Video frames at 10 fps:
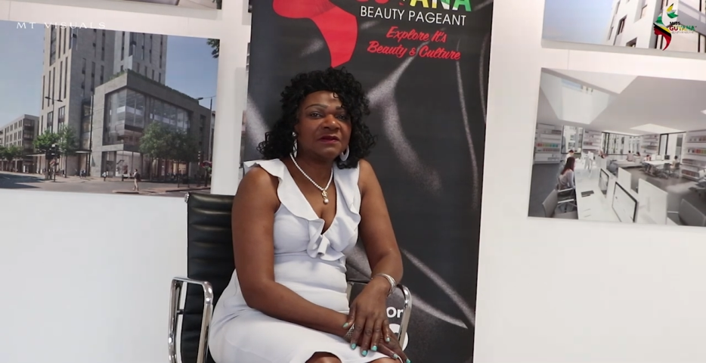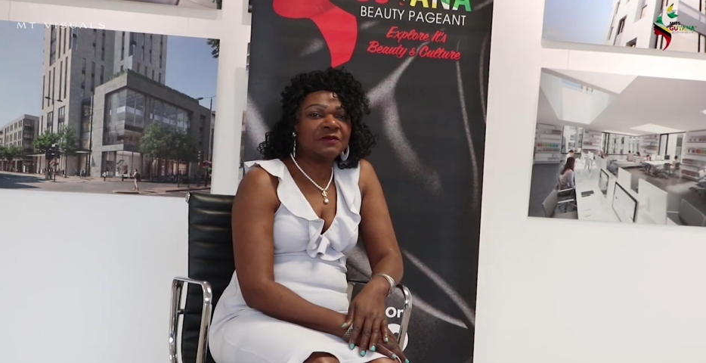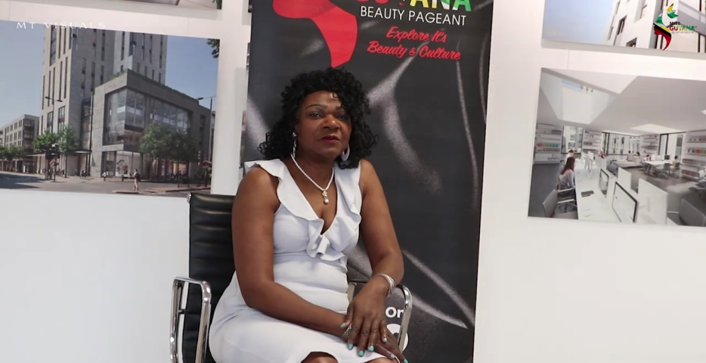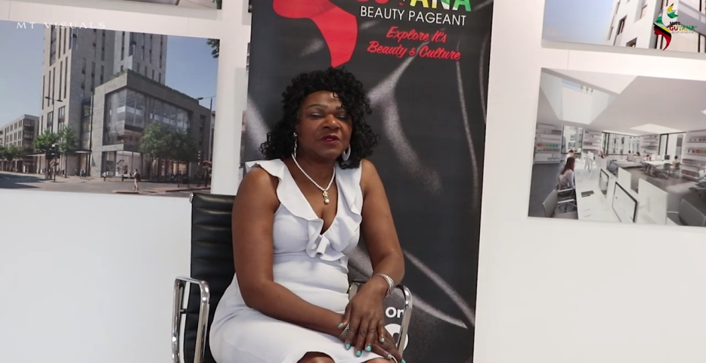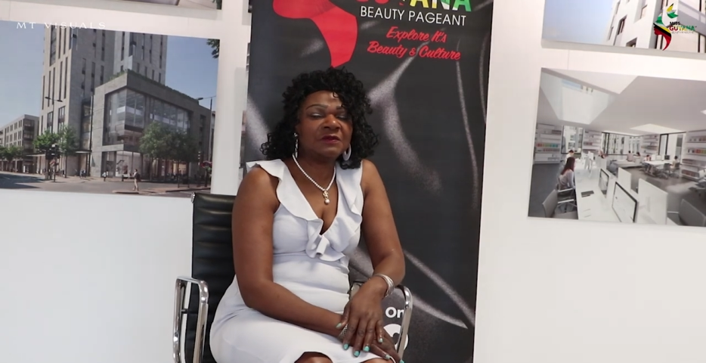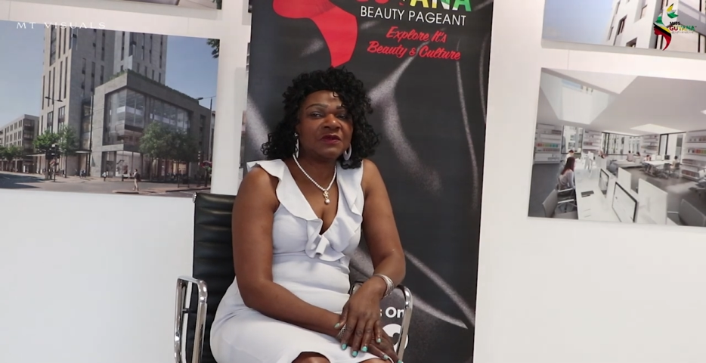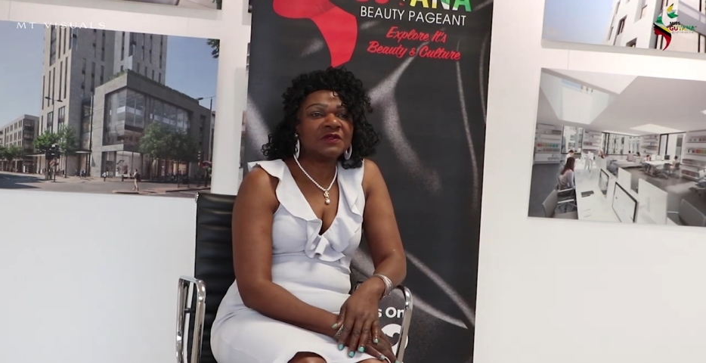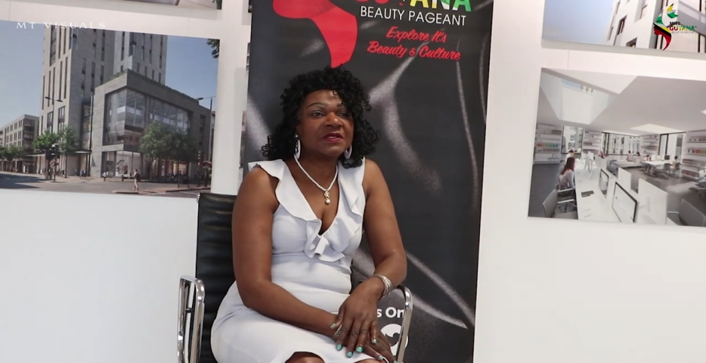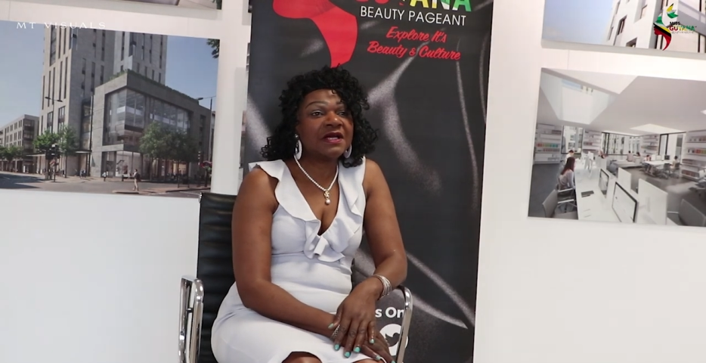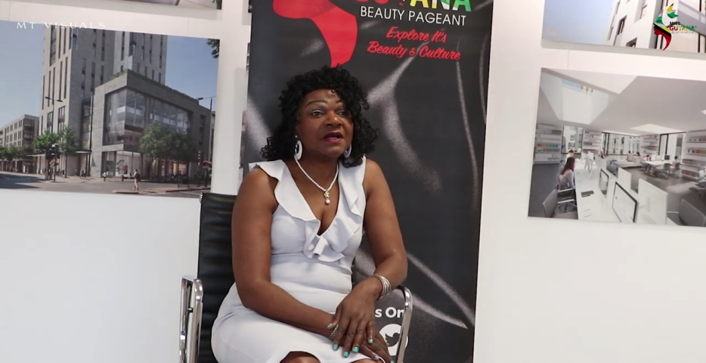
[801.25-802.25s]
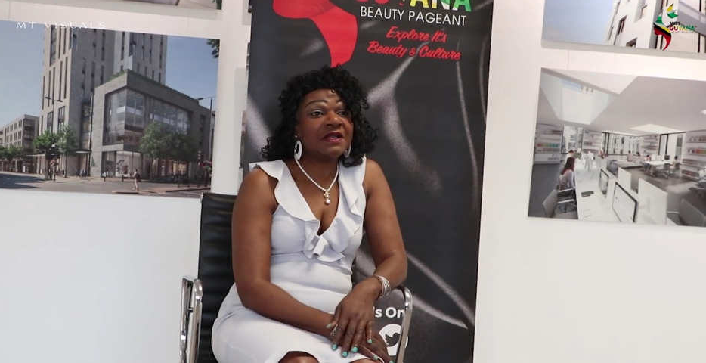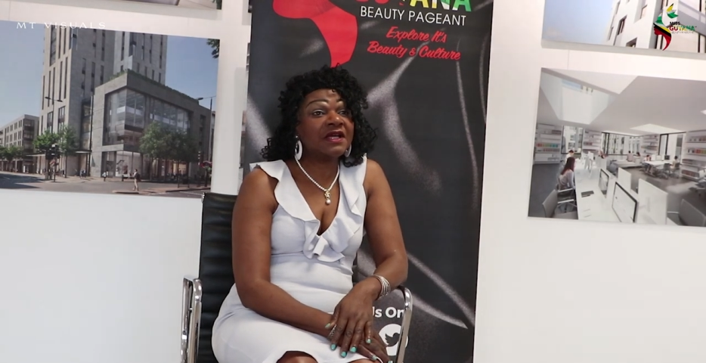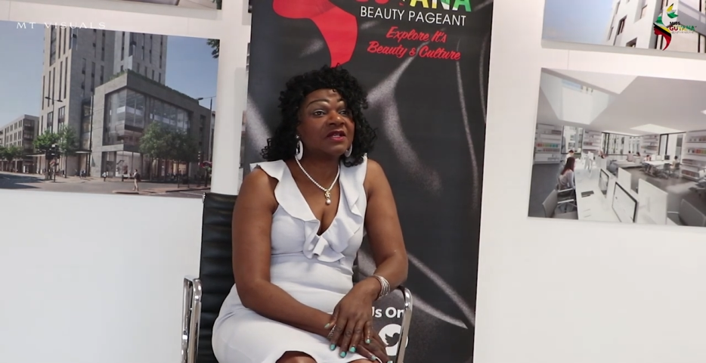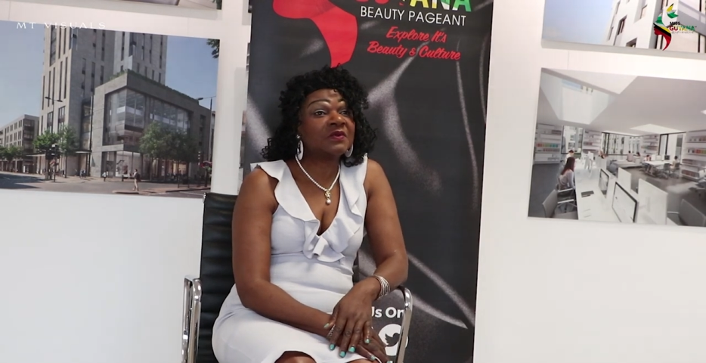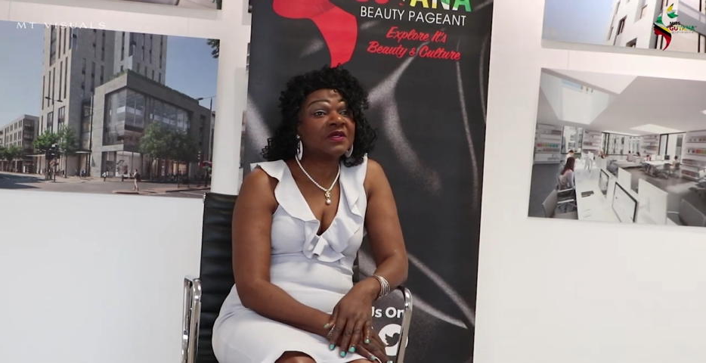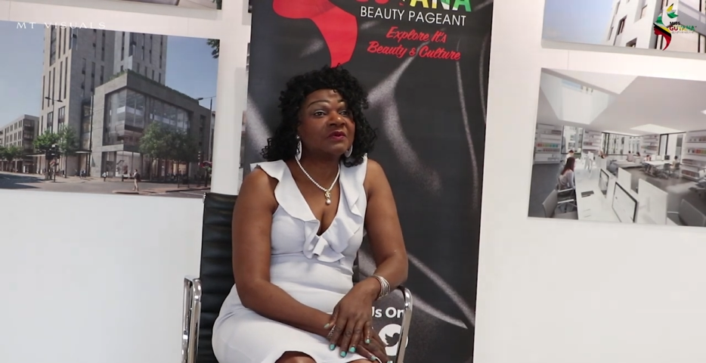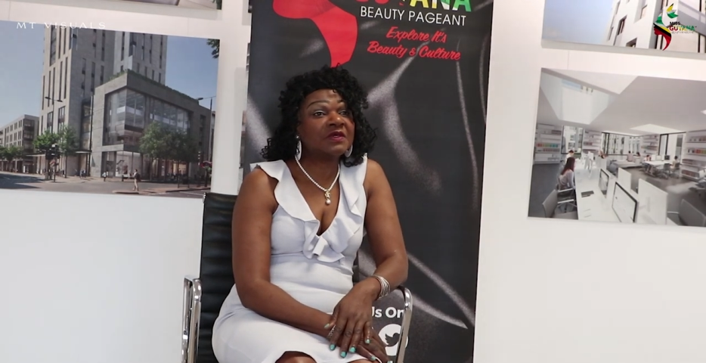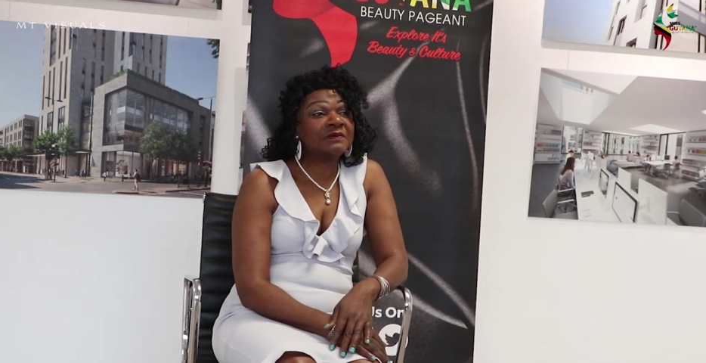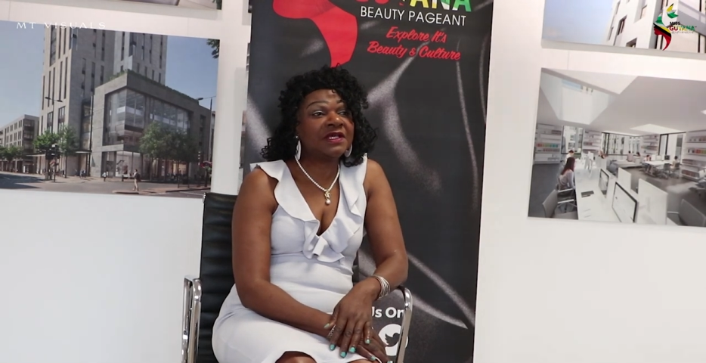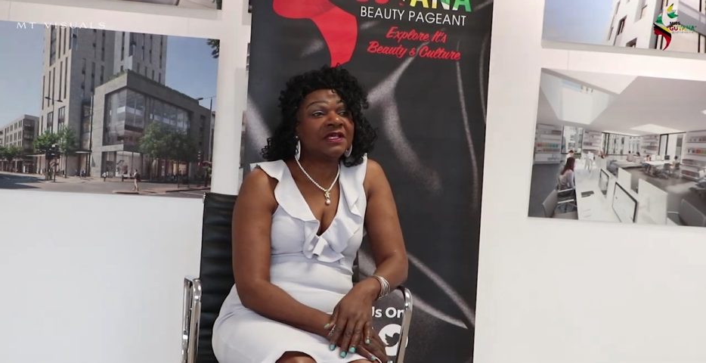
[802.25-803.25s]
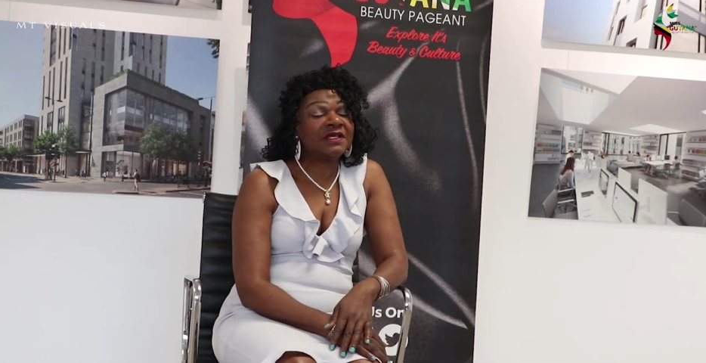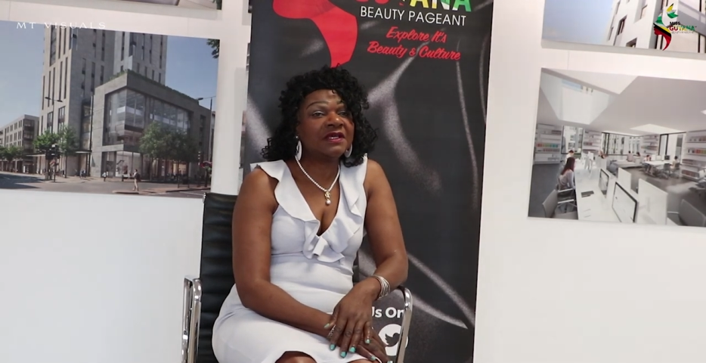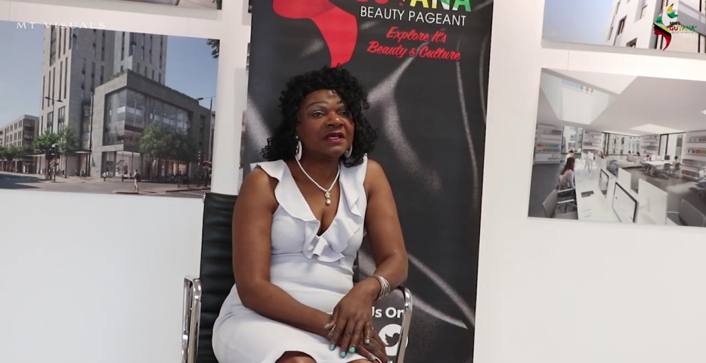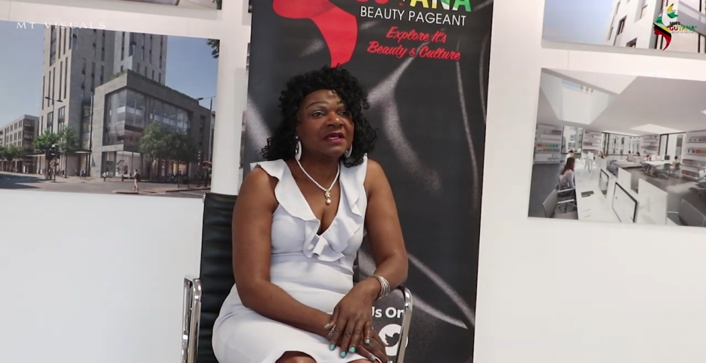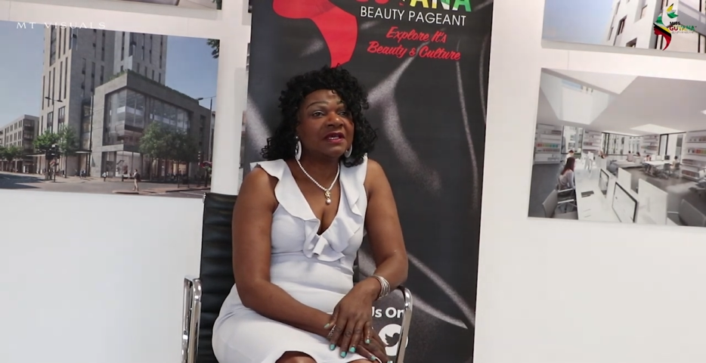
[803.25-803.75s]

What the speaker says: the most highlight one would be